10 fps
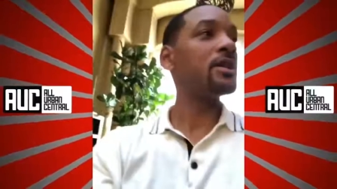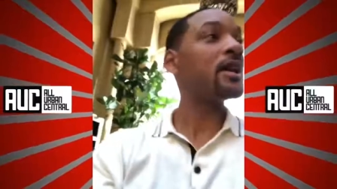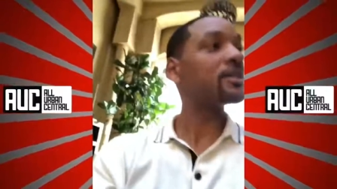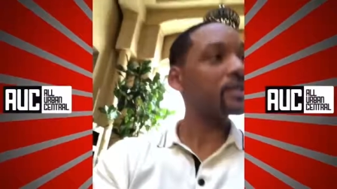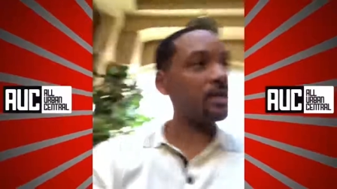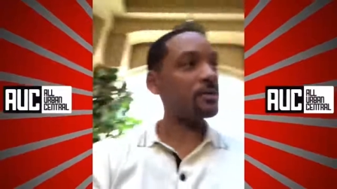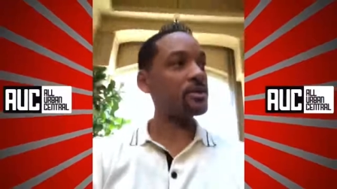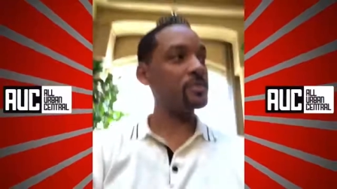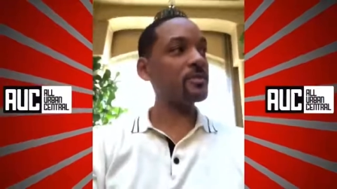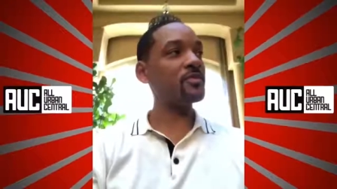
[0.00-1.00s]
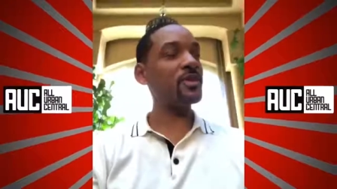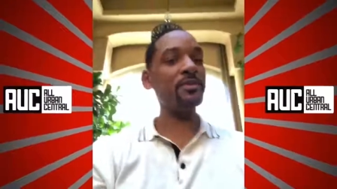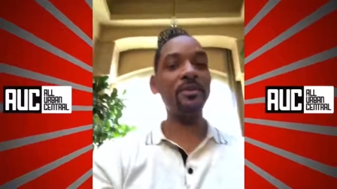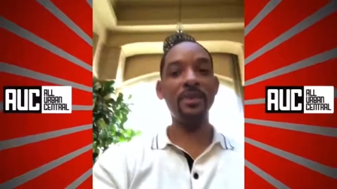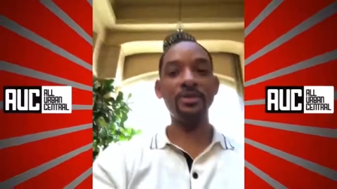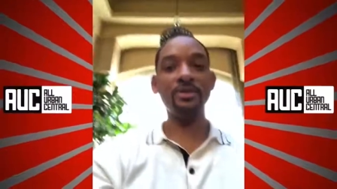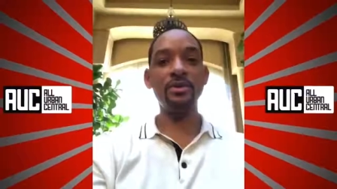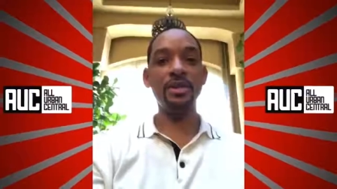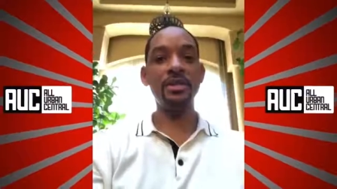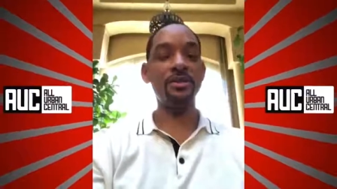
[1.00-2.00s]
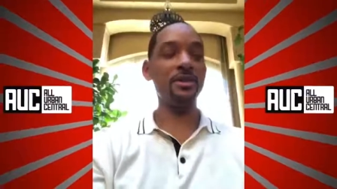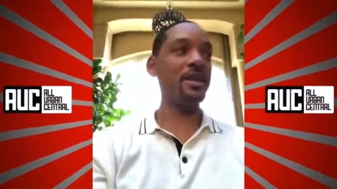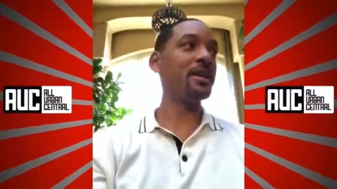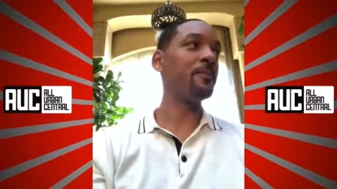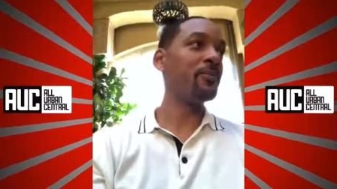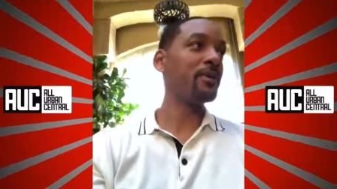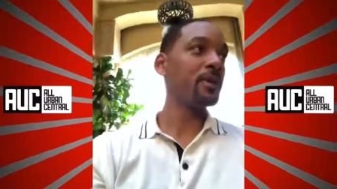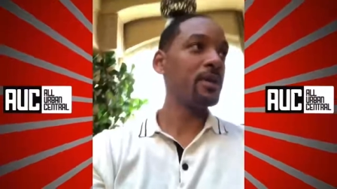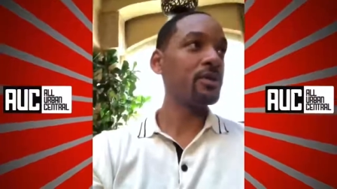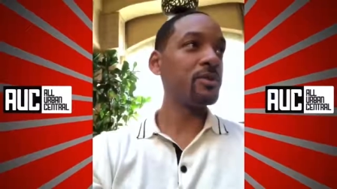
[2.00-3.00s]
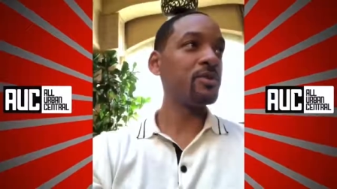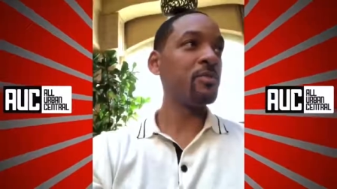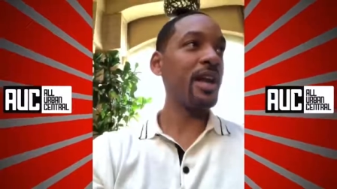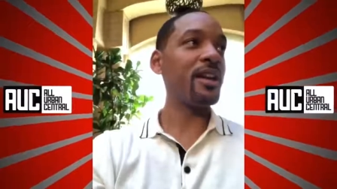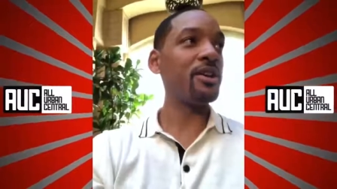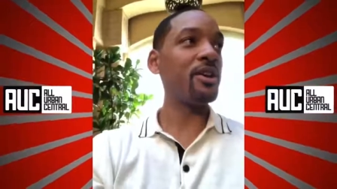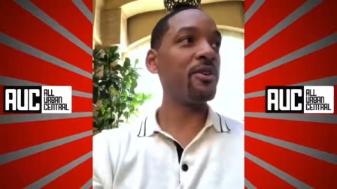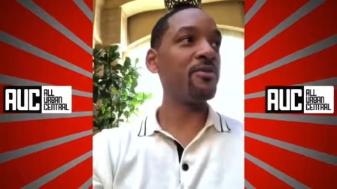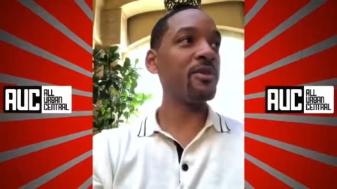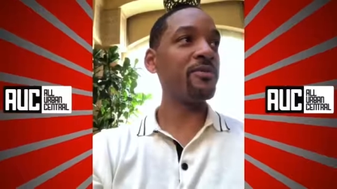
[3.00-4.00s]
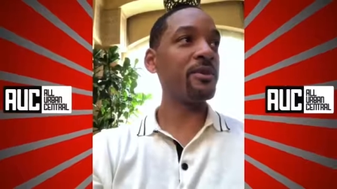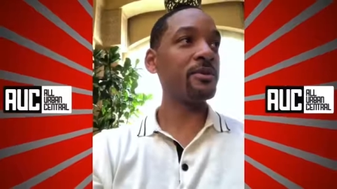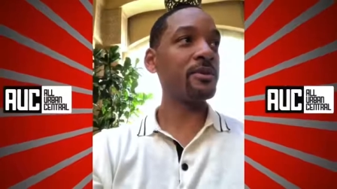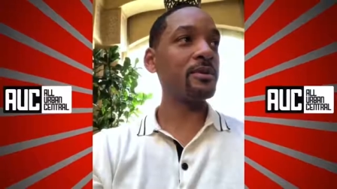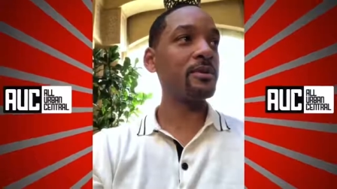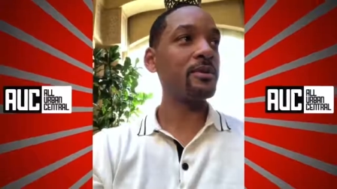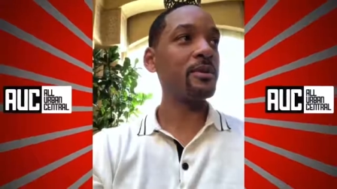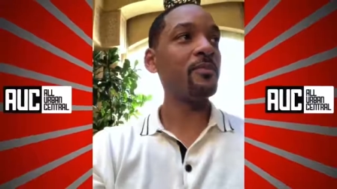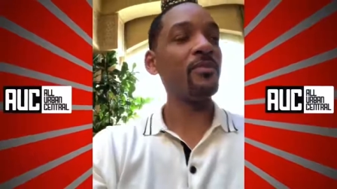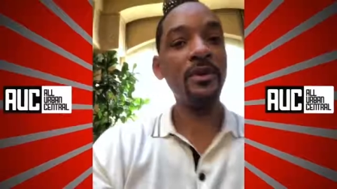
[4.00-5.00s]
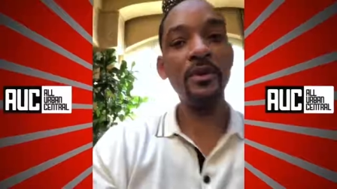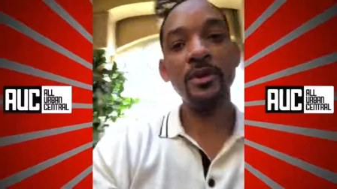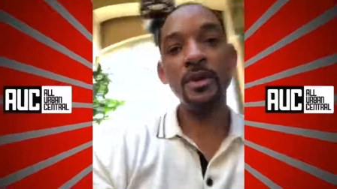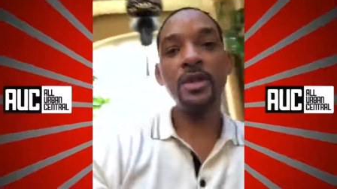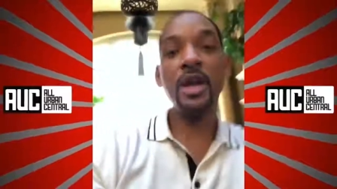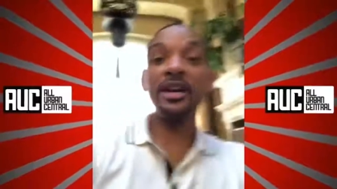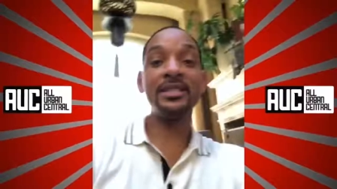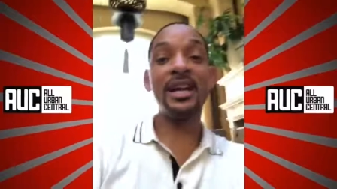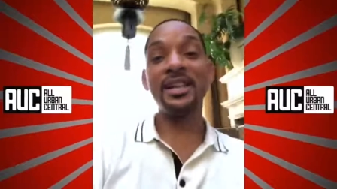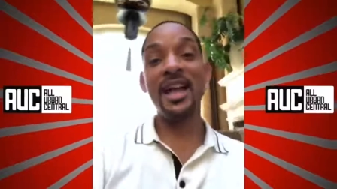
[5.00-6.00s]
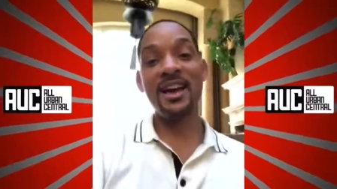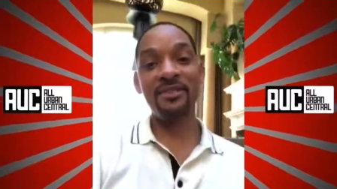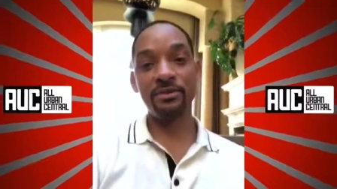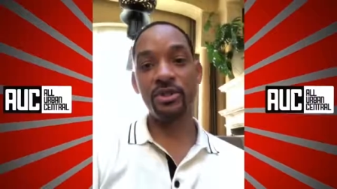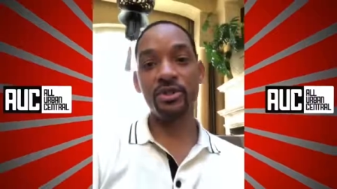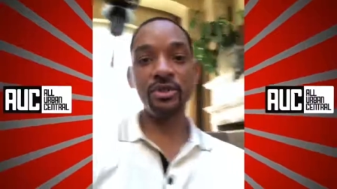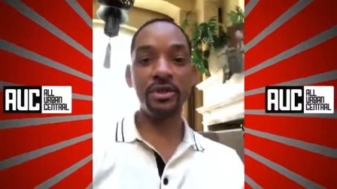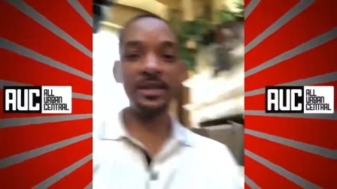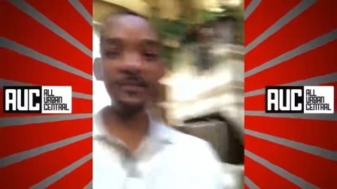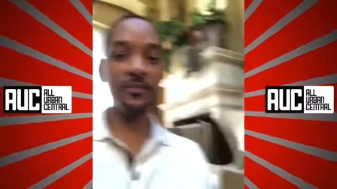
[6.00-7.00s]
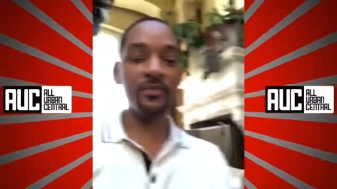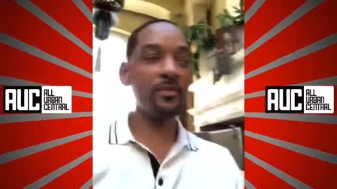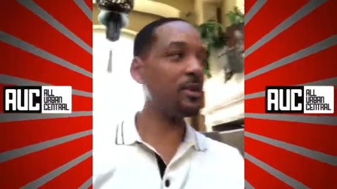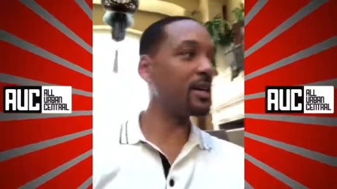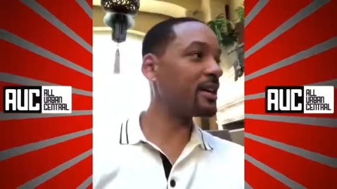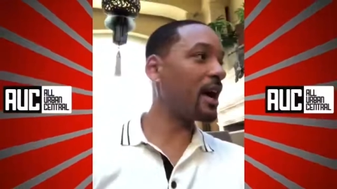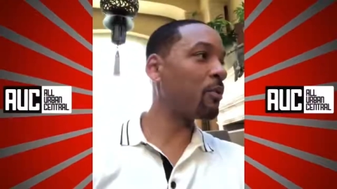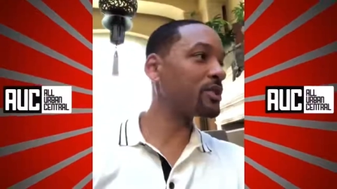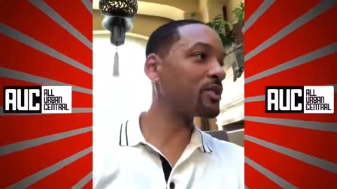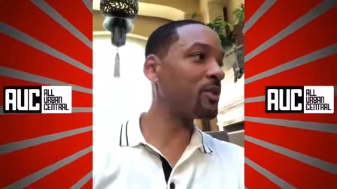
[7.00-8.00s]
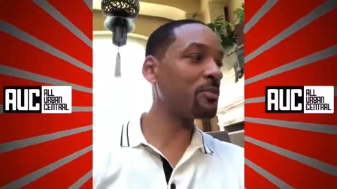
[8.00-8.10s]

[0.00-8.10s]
Nah, because I was going I was about to do an Instagram, but I didn't know if it was Instagram live. No, no, it's not live. I was just doing it, but I wasn't